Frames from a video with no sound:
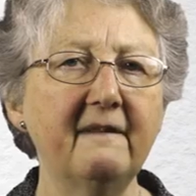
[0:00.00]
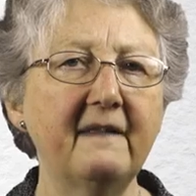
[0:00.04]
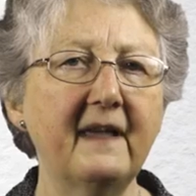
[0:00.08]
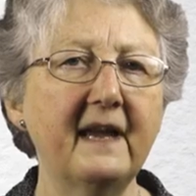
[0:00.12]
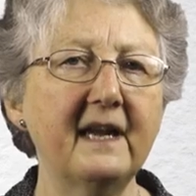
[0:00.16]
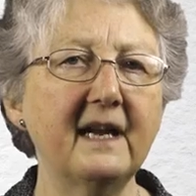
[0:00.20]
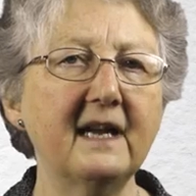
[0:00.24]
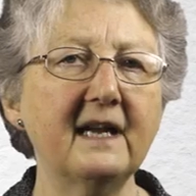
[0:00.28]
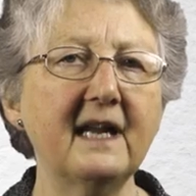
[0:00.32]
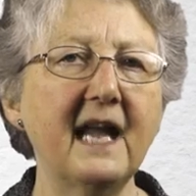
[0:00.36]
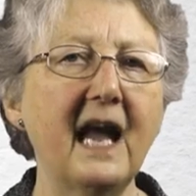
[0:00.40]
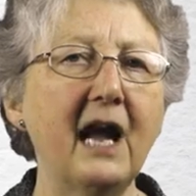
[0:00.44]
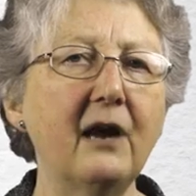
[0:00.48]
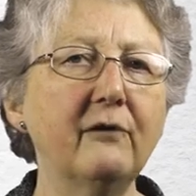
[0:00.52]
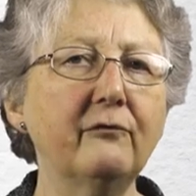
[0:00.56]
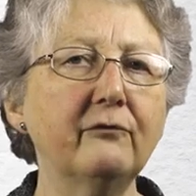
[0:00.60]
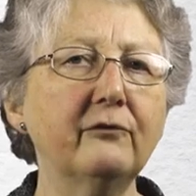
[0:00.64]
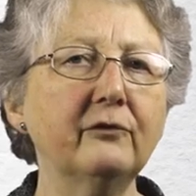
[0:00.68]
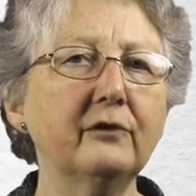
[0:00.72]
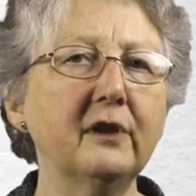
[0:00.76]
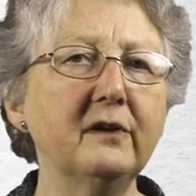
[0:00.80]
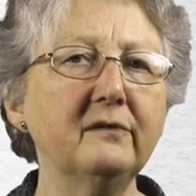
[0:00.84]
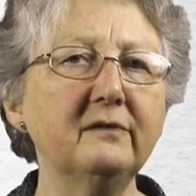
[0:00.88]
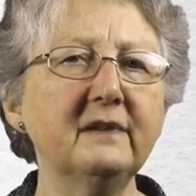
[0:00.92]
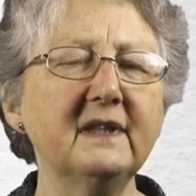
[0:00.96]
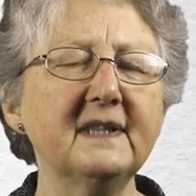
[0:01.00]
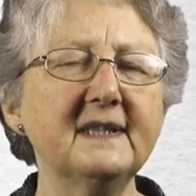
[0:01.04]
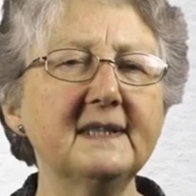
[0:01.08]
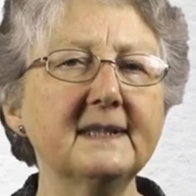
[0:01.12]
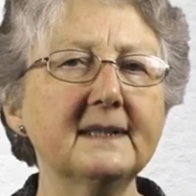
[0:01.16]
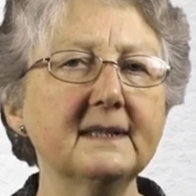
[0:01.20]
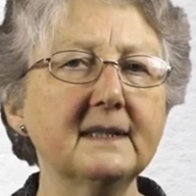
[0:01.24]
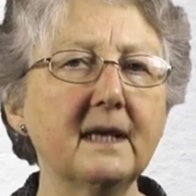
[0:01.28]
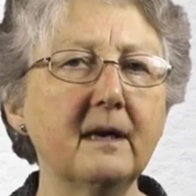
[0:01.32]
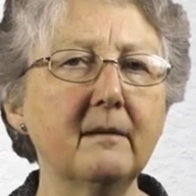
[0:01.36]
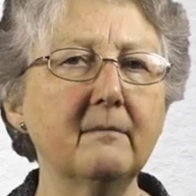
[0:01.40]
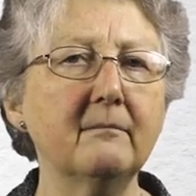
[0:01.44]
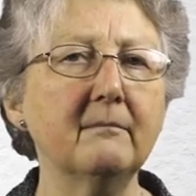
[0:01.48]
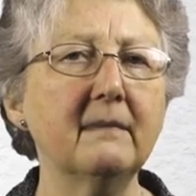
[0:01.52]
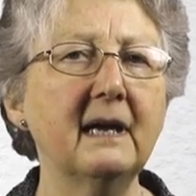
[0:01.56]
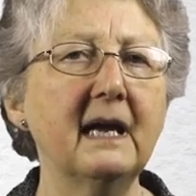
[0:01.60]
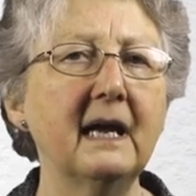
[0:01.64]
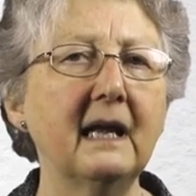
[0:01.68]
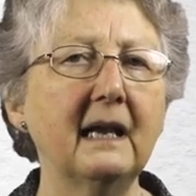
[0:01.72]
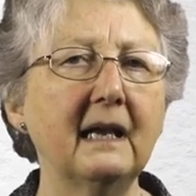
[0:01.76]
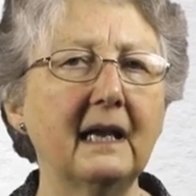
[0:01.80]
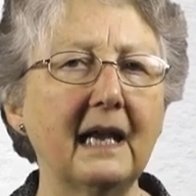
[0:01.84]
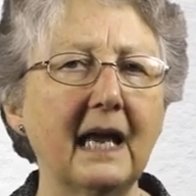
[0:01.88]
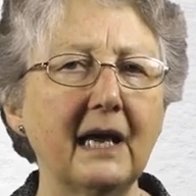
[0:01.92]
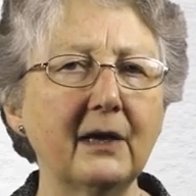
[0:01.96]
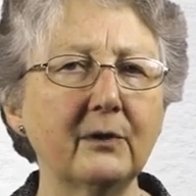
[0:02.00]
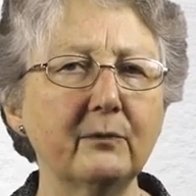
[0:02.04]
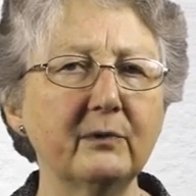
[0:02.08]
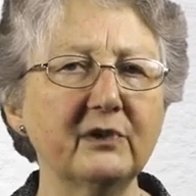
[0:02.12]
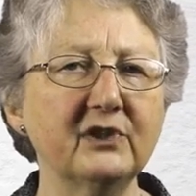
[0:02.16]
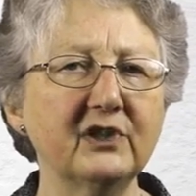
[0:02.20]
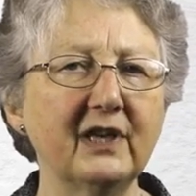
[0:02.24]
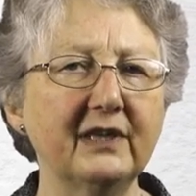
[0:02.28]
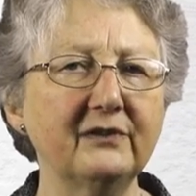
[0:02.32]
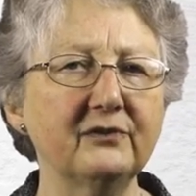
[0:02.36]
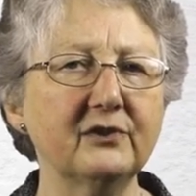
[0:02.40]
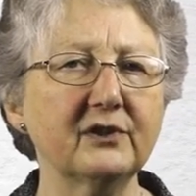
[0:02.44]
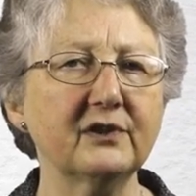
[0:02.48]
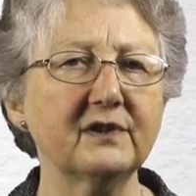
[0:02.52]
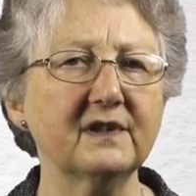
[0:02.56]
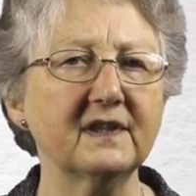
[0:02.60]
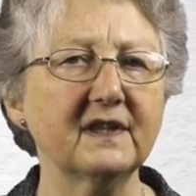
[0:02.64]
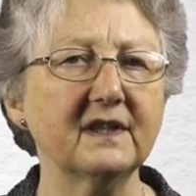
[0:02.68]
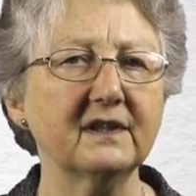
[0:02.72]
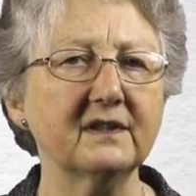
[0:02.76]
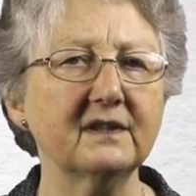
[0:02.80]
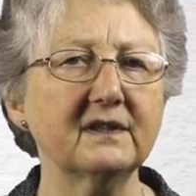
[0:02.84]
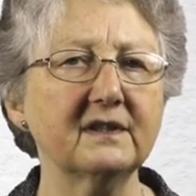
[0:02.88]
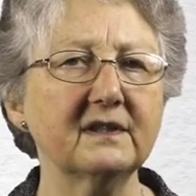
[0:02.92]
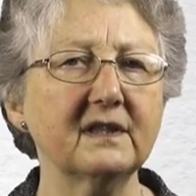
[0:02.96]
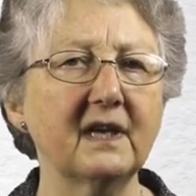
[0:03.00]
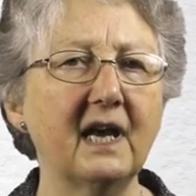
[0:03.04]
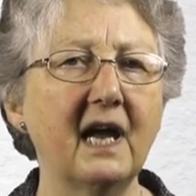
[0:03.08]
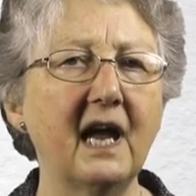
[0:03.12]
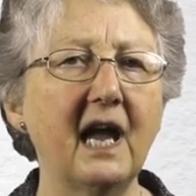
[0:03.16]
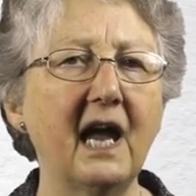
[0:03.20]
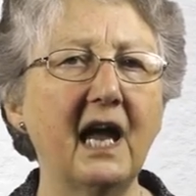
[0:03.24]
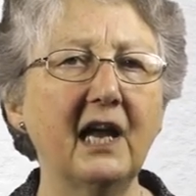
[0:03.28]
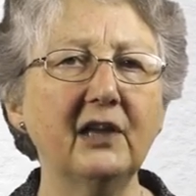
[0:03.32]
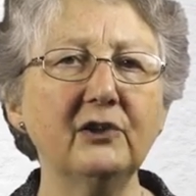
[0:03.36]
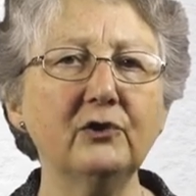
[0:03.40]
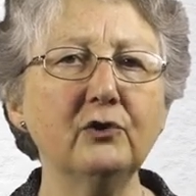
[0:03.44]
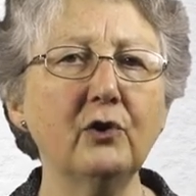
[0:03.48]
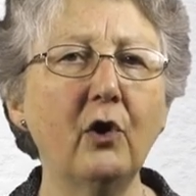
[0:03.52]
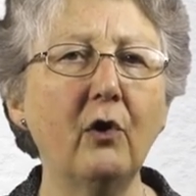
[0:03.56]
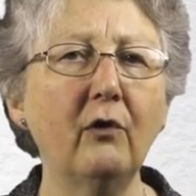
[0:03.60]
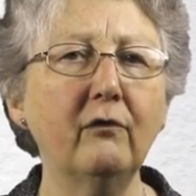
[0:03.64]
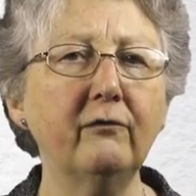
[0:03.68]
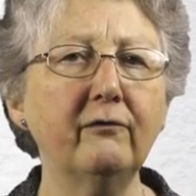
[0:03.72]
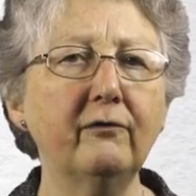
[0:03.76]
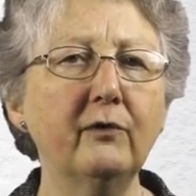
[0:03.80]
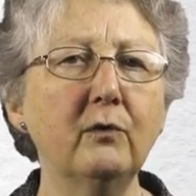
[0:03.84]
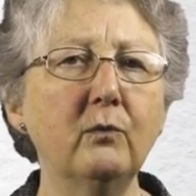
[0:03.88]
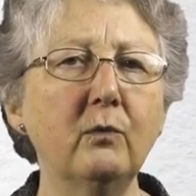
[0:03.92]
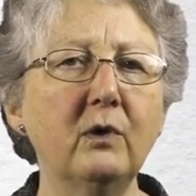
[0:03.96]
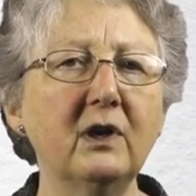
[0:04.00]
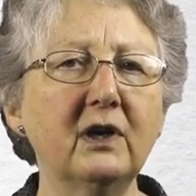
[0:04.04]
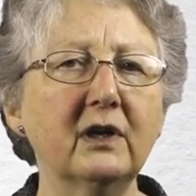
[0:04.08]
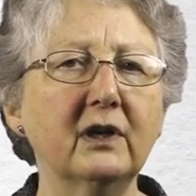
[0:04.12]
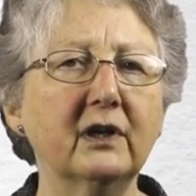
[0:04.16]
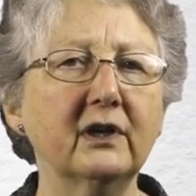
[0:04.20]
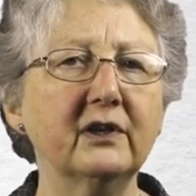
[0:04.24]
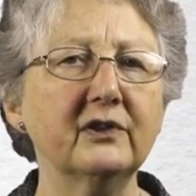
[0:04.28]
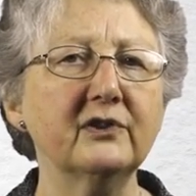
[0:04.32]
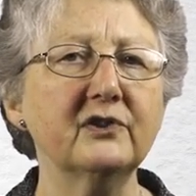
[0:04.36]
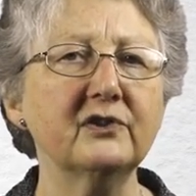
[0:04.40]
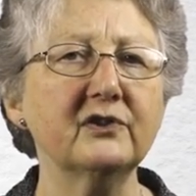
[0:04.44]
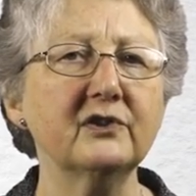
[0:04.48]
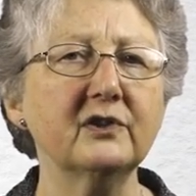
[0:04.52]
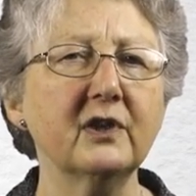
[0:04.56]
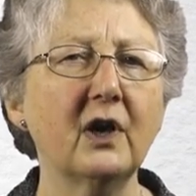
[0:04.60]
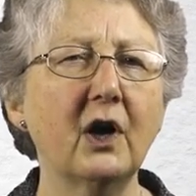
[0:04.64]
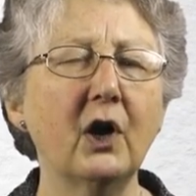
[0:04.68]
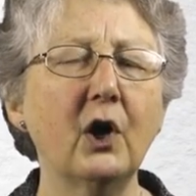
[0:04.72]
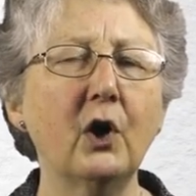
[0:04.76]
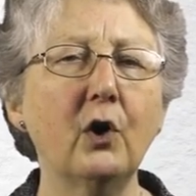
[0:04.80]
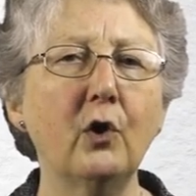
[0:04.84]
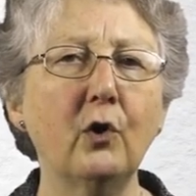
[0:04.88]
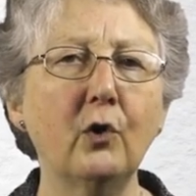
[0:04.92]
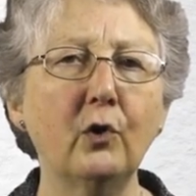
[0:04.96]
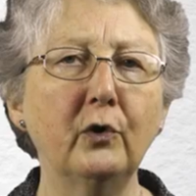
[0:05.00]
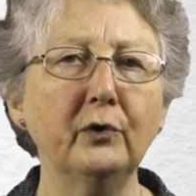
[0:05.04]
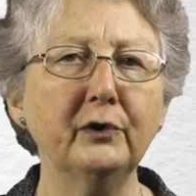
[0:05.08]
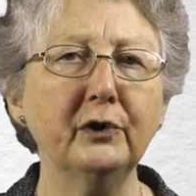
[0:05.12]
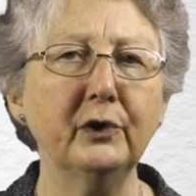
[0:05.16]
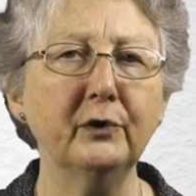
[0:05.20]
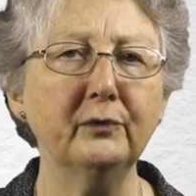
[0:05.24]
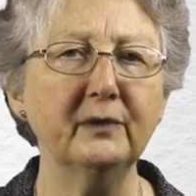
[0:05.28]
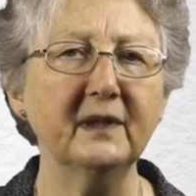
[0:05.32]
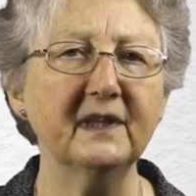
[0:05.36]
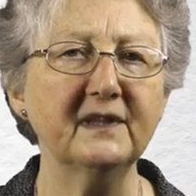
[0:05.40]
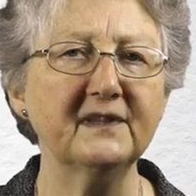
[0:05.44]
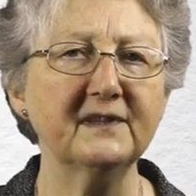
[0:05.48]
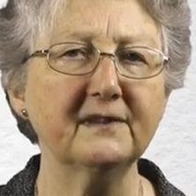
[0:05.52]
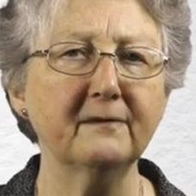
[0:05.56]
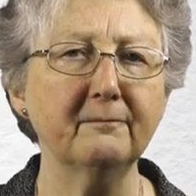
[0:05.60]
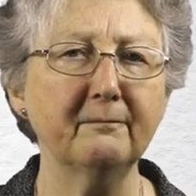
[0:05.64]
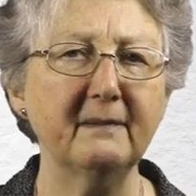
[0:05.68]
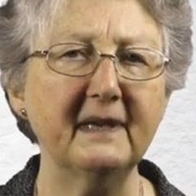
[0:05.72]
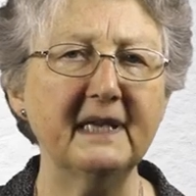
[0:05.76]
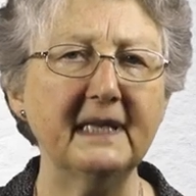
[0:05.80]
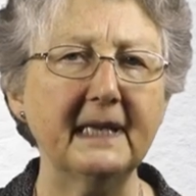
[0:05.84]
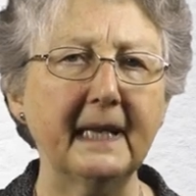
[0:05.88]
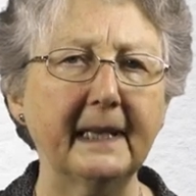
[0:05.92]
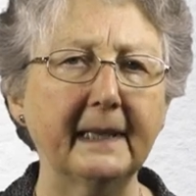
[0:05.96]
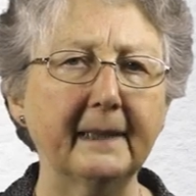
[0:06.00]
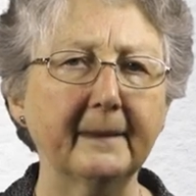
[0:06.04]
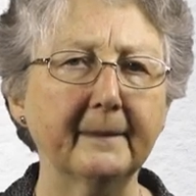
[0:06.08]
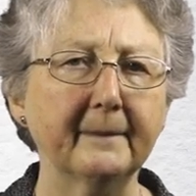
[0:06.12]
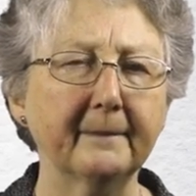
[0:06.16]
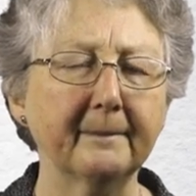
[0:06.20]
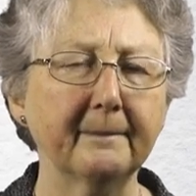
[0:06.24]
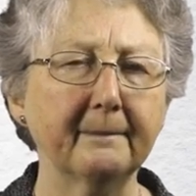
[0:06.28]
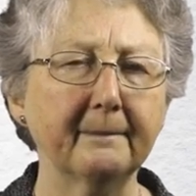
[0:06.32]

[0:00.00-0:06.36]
They account for only some language entities and not for words or units of meaning.